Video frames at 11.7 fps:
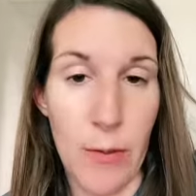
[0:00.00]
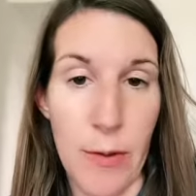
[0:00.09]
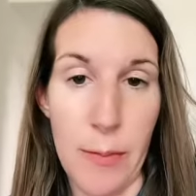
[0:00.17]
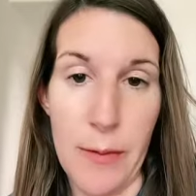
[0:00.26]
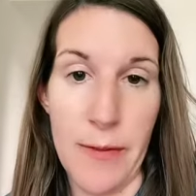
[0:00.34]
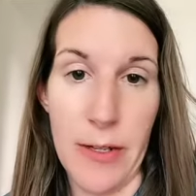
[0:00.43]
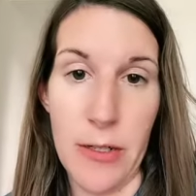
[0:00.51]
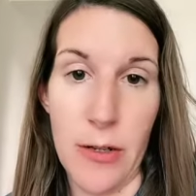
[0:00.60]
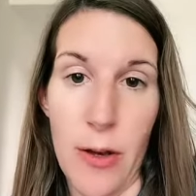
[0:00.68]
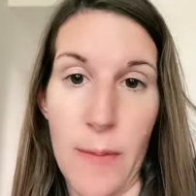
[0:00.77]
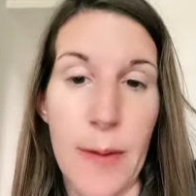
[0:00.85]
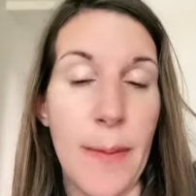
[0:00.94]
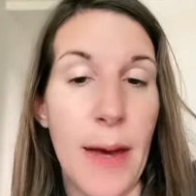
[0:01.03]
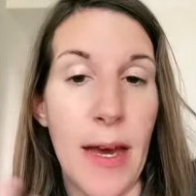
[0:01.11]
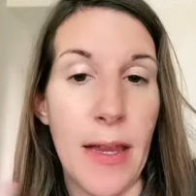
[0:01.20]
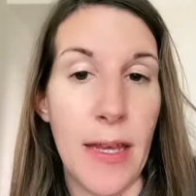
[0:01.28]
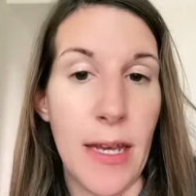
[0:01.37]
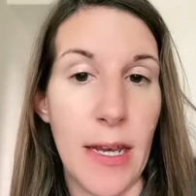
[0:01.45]
with a professional
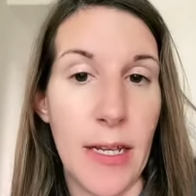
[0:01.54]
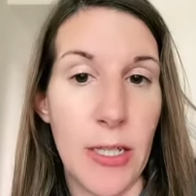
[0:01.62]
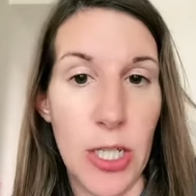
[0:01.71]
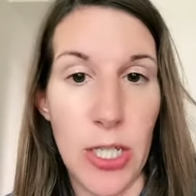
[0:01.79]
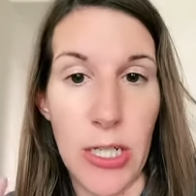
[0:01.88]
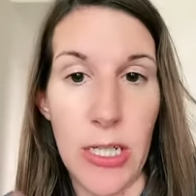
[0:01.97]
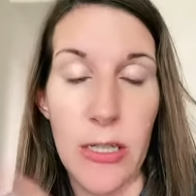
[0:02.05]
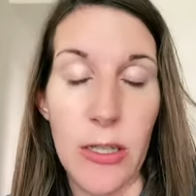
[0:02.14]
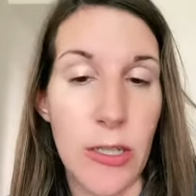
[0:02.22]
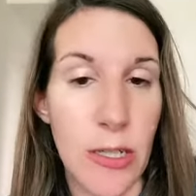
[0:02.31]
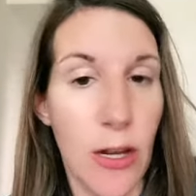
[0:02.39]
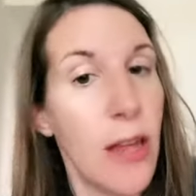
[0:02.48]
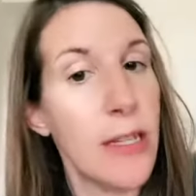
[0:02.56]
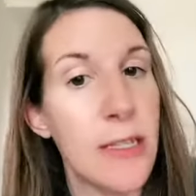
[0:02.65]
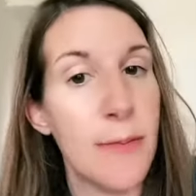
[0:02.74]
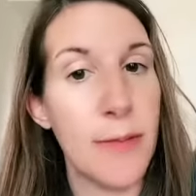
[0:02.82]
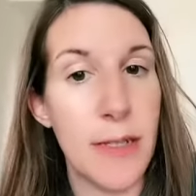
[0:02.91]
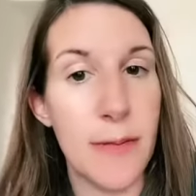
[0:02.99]
homeopath, and she looked at all the
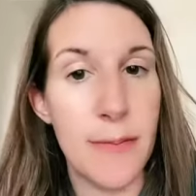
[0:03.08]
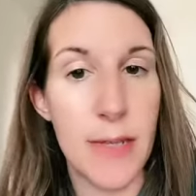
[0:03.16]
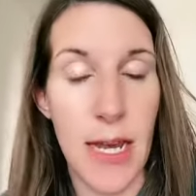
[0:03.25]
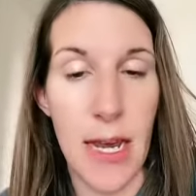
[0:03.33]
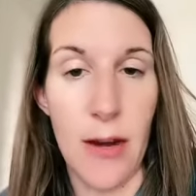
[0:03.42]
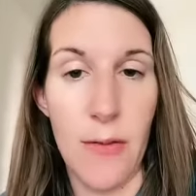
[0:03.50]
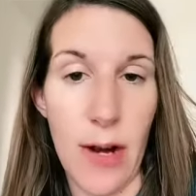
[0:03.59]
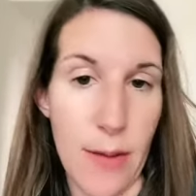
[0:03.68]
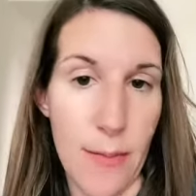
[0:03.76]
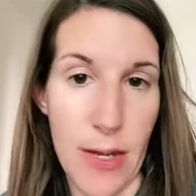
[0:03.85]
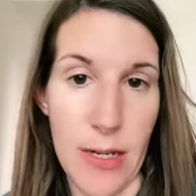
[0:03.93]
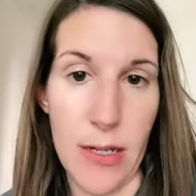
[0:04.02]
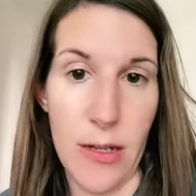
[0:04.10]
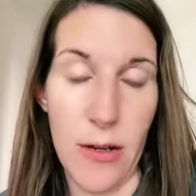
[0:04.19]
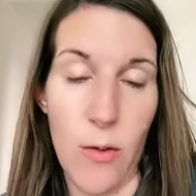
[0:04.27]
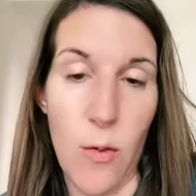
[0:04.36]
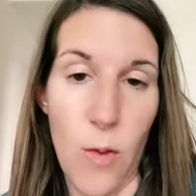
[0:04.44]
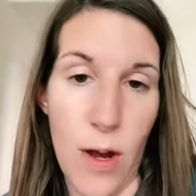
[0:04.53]
symptoms and
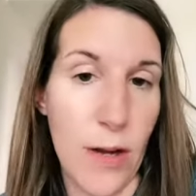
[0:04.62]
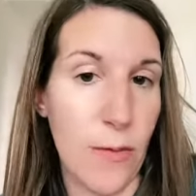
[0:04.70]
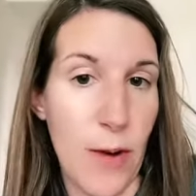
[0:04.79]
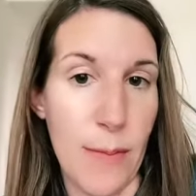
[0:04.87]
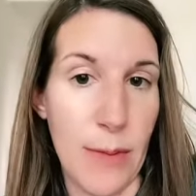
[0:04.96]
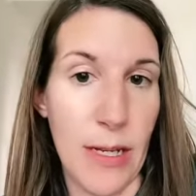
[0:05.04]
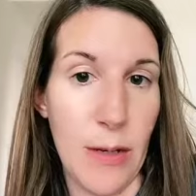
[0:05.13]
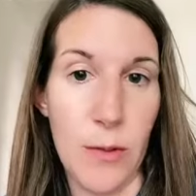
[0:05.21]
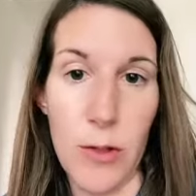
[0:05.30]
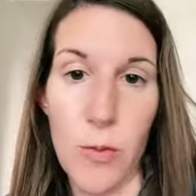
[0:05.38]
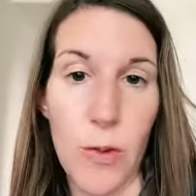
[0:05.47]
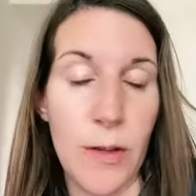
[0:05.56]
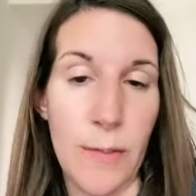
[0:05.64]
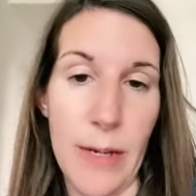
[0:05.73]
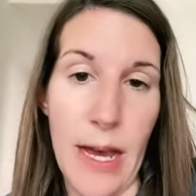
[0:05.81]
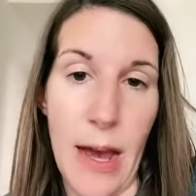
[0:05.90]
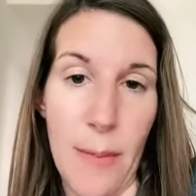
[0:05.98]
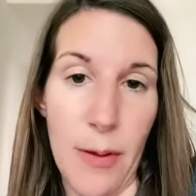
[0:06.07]
recommended one remedy, which wouldn't
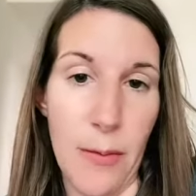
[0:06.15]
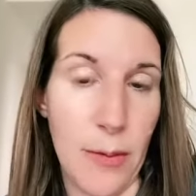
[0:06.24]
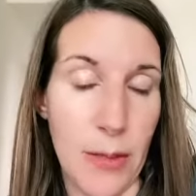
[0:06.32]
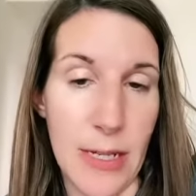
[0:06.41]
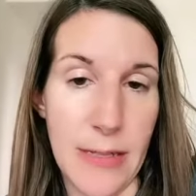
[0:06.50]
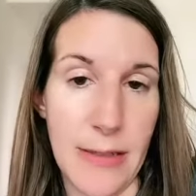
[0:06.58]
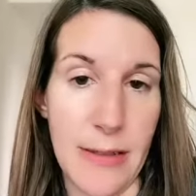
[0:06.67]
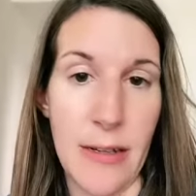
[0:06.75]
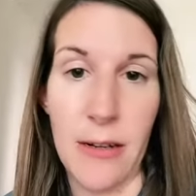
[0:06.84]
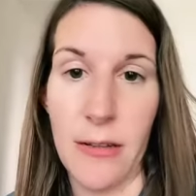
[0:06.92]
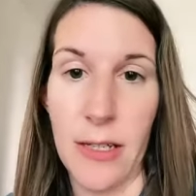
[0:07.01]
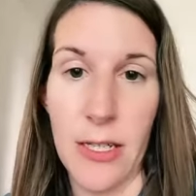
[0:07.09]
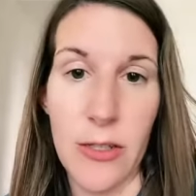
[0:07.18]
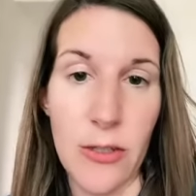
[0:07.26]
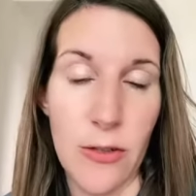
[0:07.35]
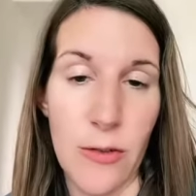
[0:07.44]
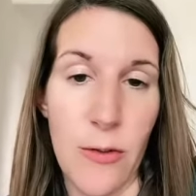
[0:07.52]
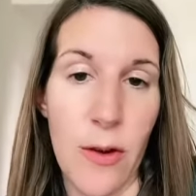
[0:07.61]
be applicable necessarily
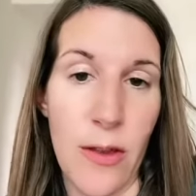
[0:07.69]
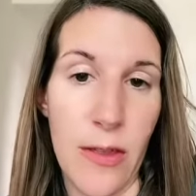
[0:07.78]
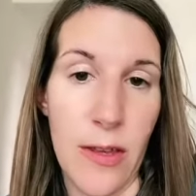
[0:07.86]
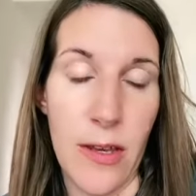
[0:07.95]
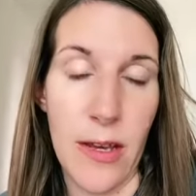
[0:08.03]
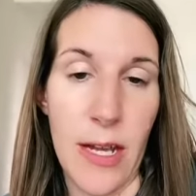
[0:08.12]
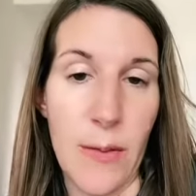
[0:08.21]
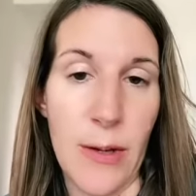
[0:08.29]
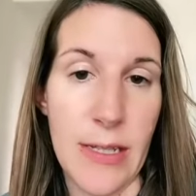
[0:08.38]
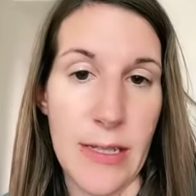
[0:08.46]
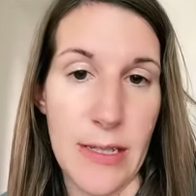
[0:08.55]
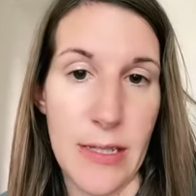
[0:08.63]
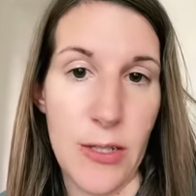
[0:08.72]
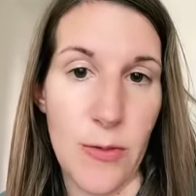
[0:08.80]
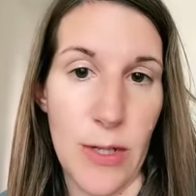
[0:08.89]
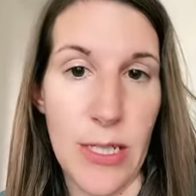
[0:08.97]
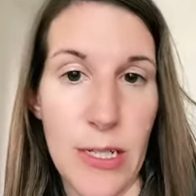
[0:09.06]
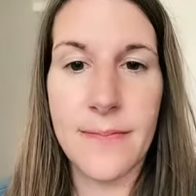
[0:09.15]
to anyone else's
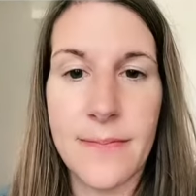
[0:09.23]
situation.